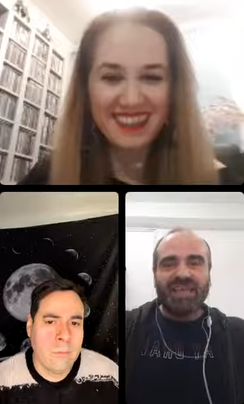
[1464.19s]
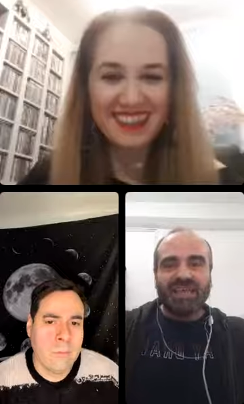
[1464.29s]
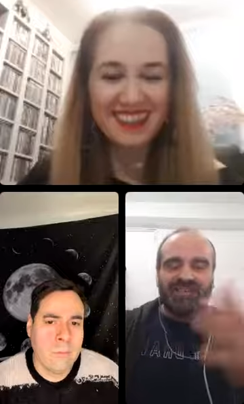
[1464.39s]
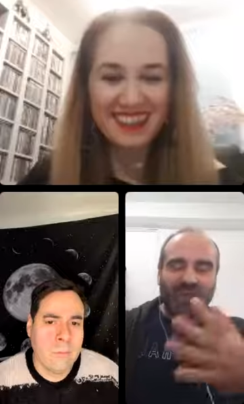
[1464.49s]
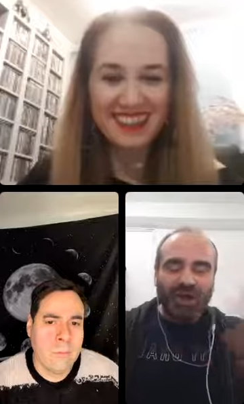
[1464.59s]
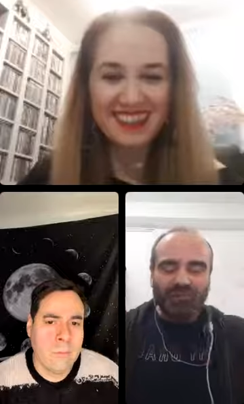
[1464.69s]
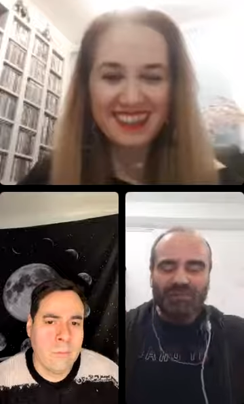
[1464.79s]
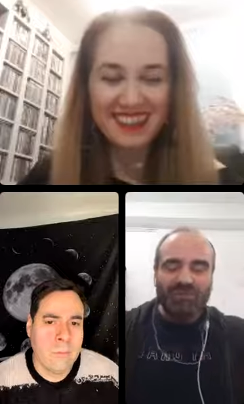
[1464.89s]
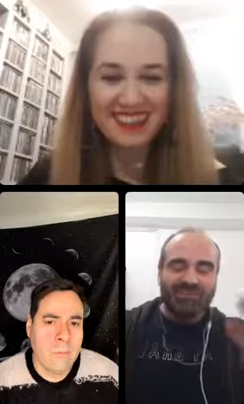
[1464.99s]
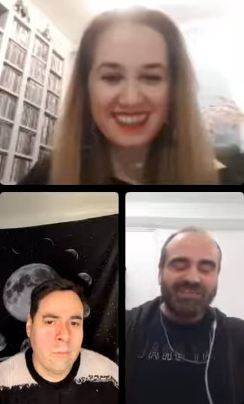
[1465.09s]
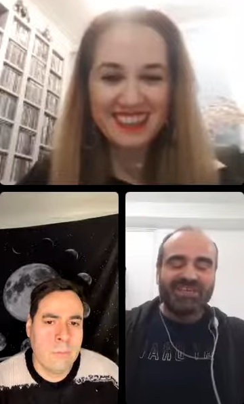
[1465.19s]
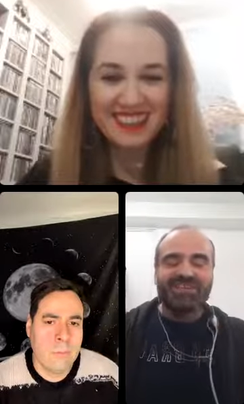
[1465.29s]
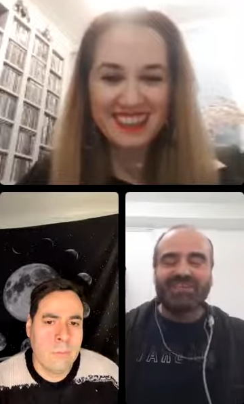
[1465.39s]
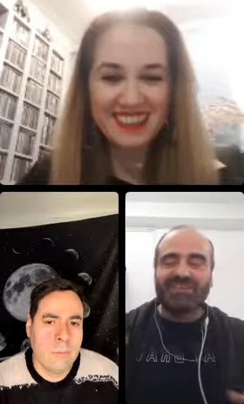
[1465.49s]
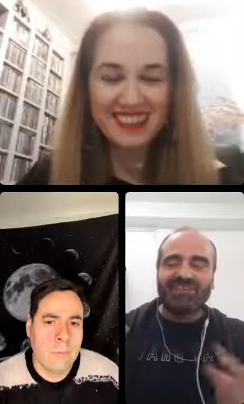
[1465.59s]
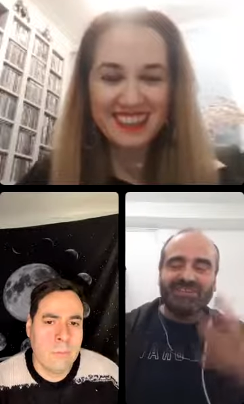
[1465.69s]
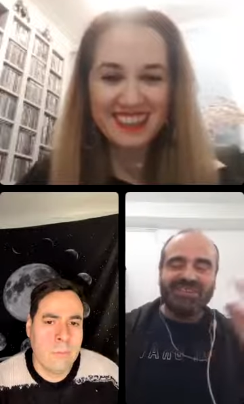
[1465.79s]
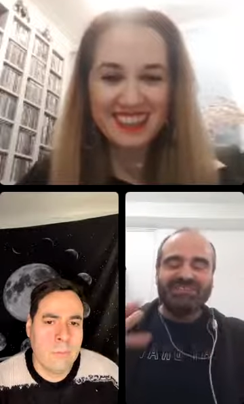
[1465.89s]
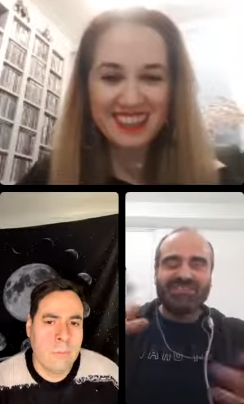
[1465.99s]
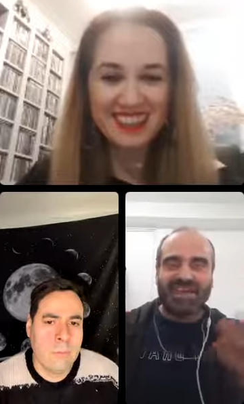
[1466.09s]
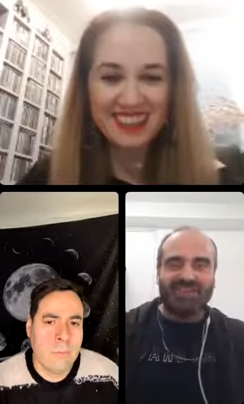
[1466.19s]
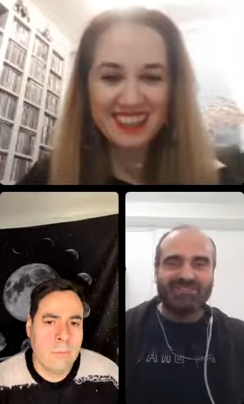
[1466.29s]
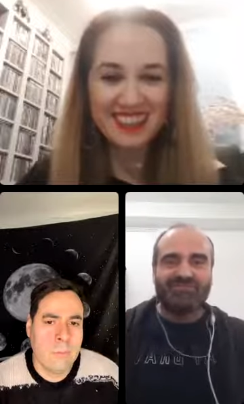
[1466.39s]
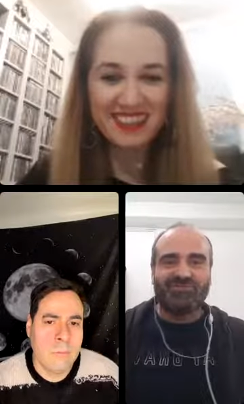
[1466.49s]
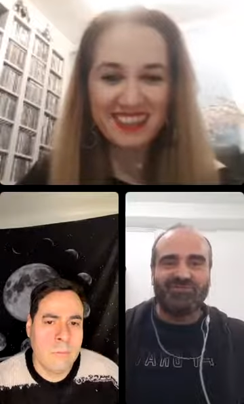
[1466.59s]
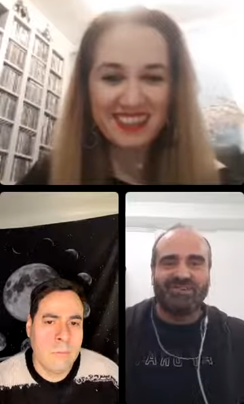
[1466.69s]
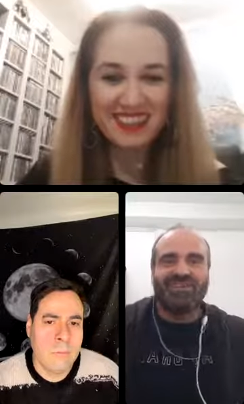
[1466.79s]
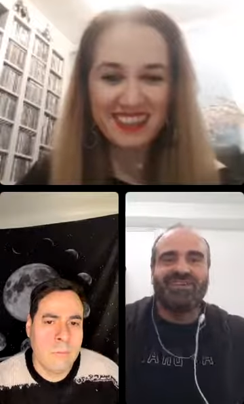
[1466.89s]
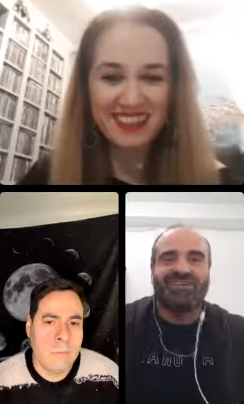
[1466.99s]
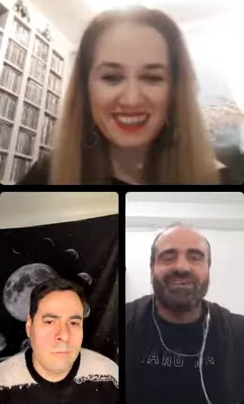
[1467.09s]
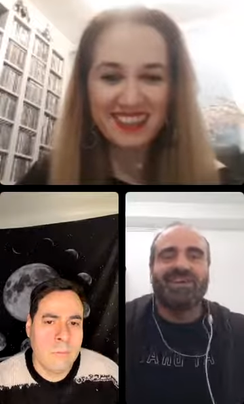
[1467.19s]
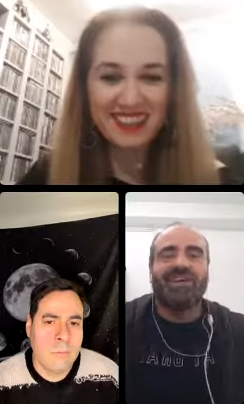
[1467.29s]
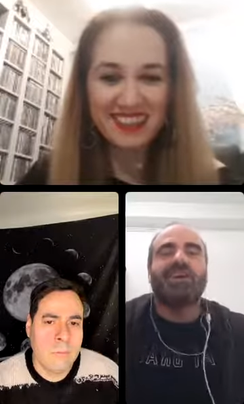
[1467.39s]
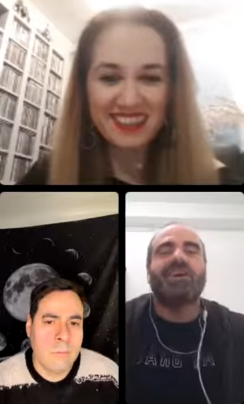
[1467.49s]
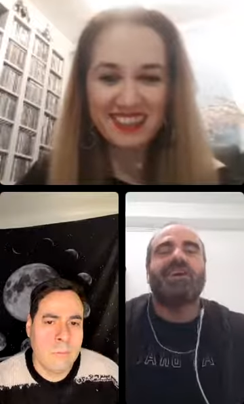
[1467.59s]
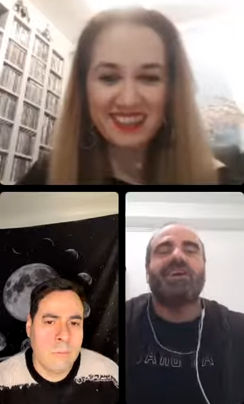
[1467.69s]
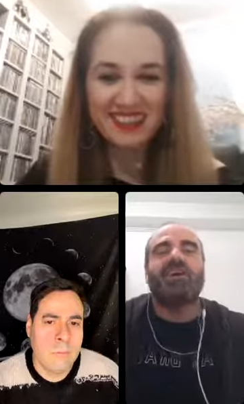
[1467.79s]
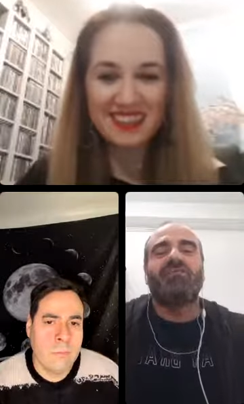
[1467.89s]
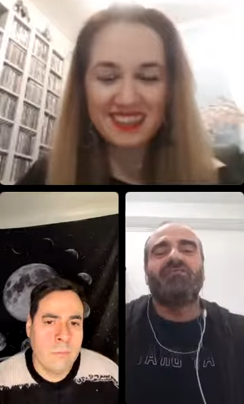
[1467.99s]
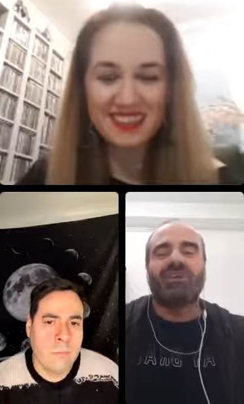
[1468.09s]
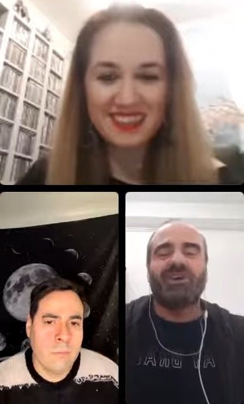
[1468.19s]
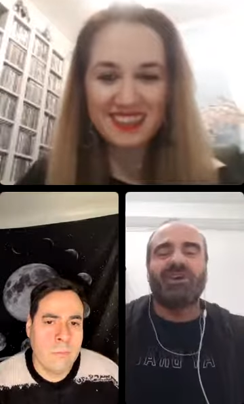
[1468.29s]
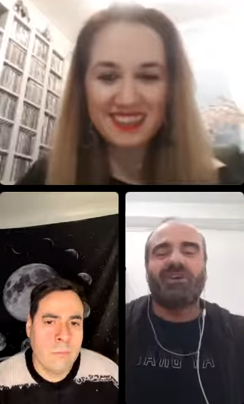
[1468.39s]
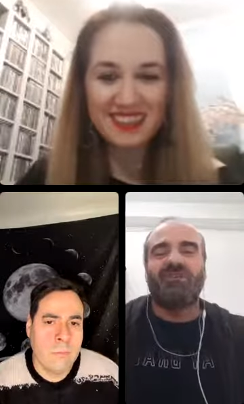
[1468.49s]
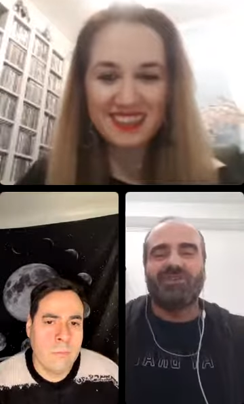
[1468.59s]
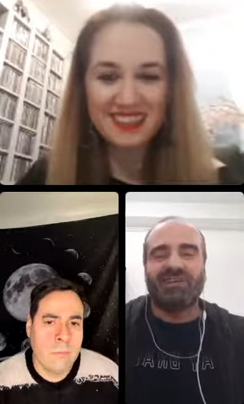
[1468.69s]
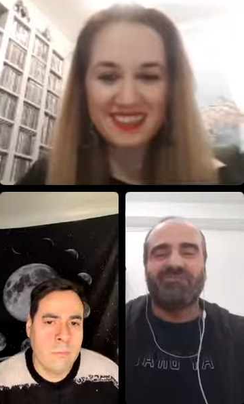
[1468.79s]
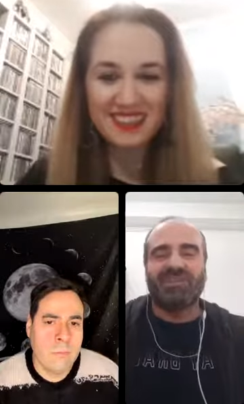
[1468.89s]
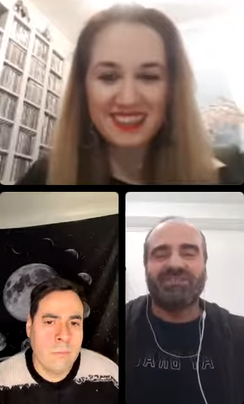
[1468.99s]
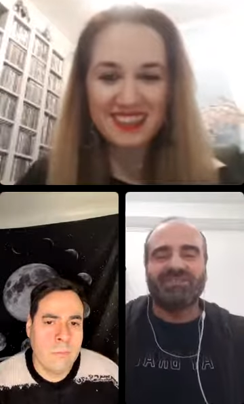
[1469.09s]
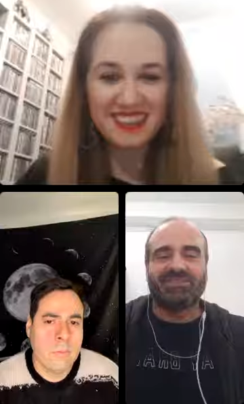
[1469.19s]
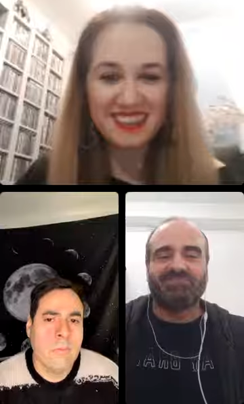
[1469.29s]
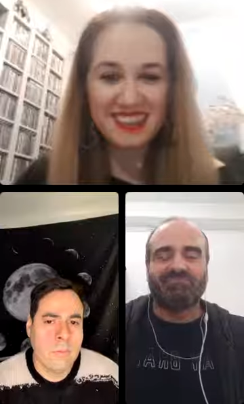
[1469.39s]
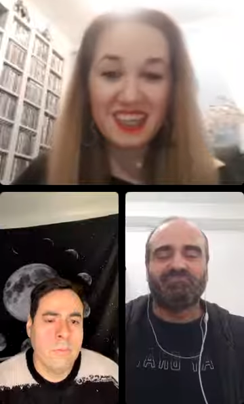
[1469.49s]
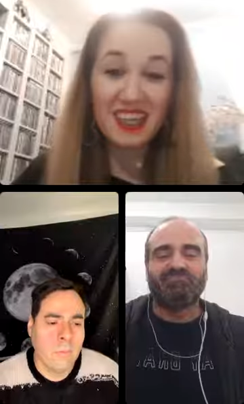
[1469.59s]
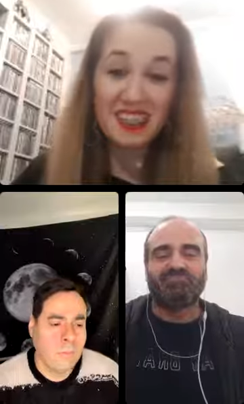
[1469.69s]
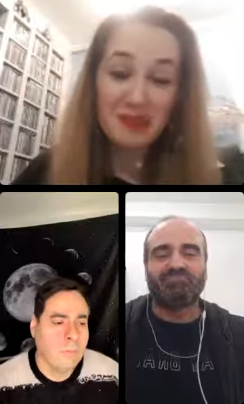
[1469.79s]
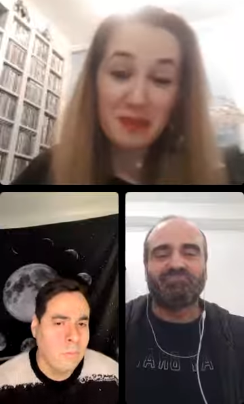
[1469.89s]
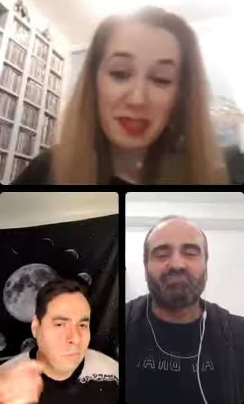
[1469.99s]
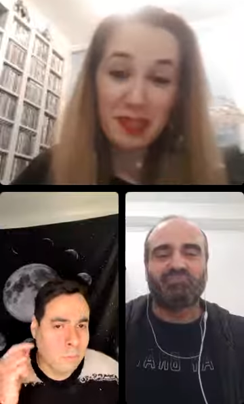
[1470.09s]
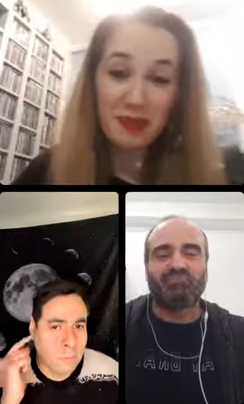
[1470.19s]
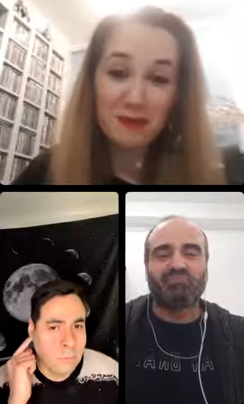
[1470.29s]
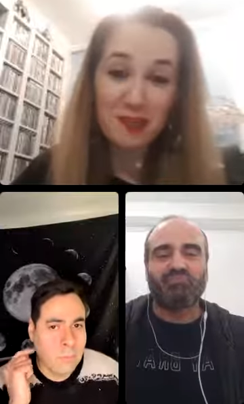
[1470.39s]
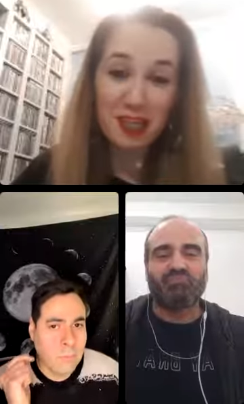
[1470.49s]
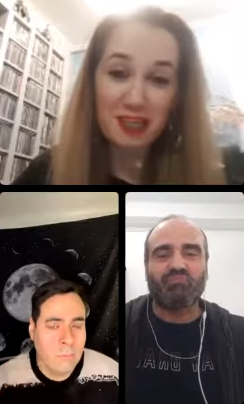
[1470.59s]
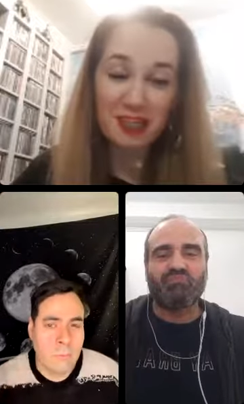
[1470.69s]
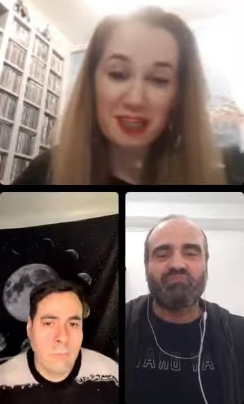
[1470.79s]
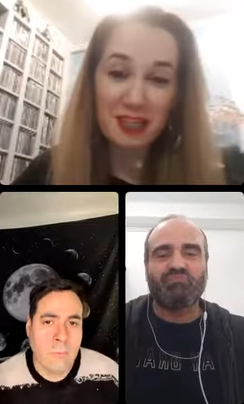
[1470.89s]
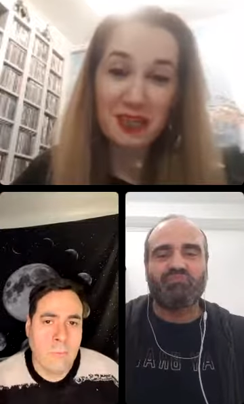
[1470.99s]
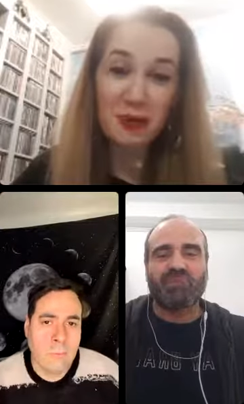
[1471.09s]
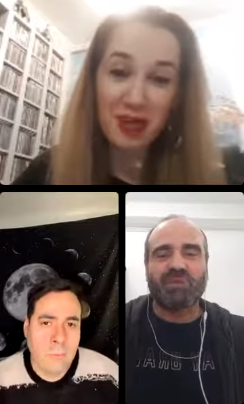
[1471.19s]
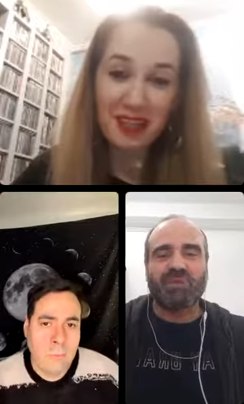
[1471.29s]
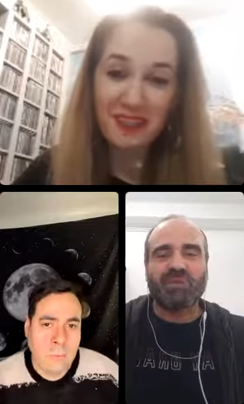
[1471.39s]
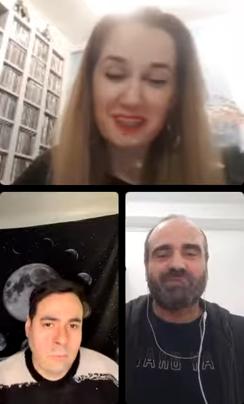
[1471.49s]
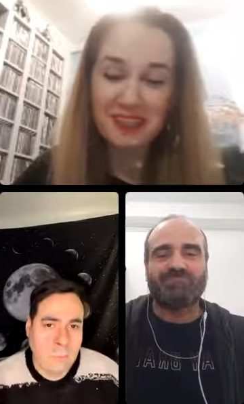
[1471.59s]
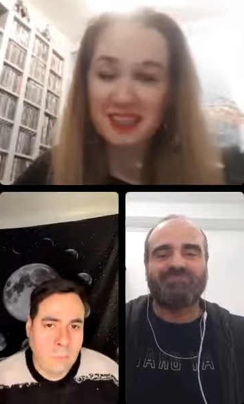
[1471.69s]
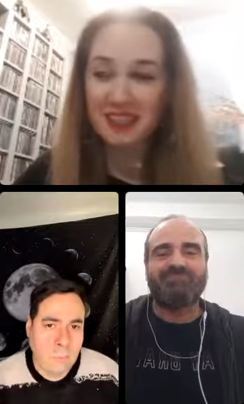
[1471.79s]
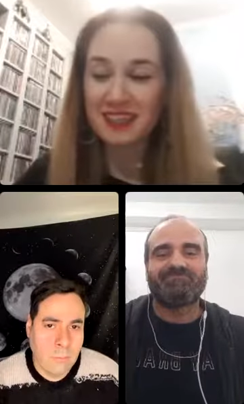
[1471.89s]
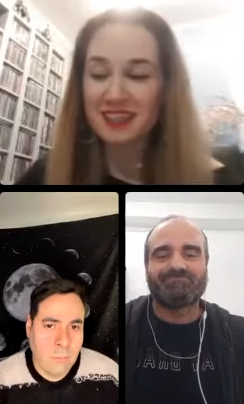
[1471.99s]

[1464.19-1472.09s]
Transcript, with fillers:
Speaker 1: and hot nudes and these kinds of, uh, uh, uh of, uh, of uh, picture.
Speaker 2: And speaking of gender equality,